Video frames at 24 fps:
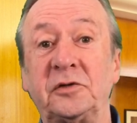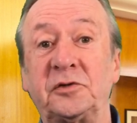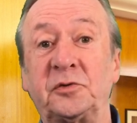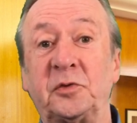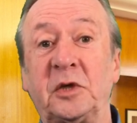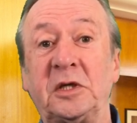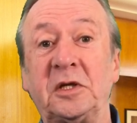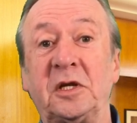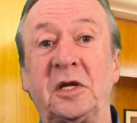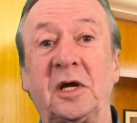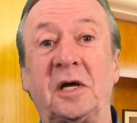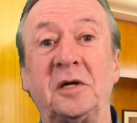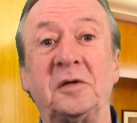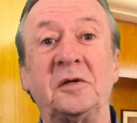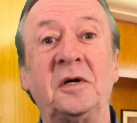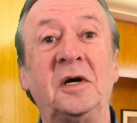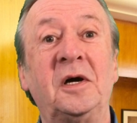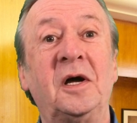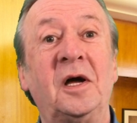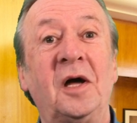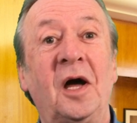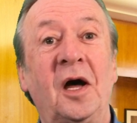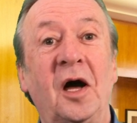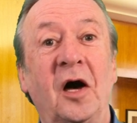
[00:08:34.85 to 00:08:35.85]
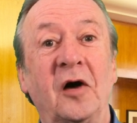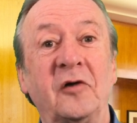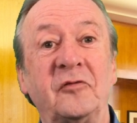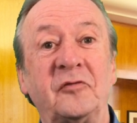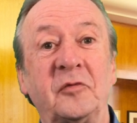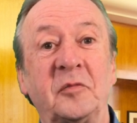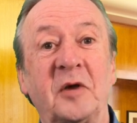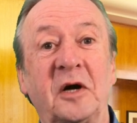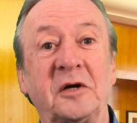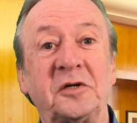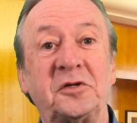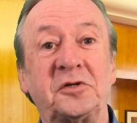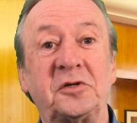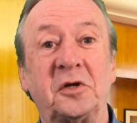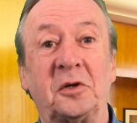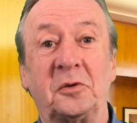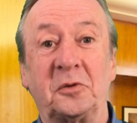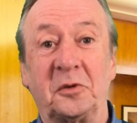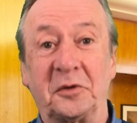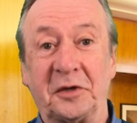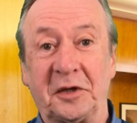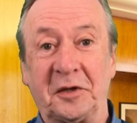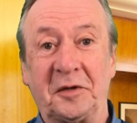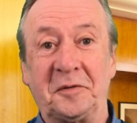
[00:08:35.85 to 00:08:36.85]
window over my
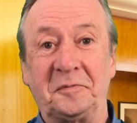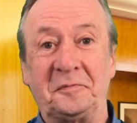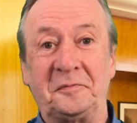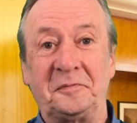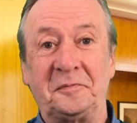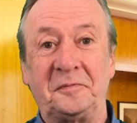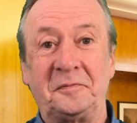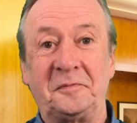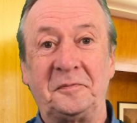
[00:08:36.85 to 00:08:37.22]
shoulder.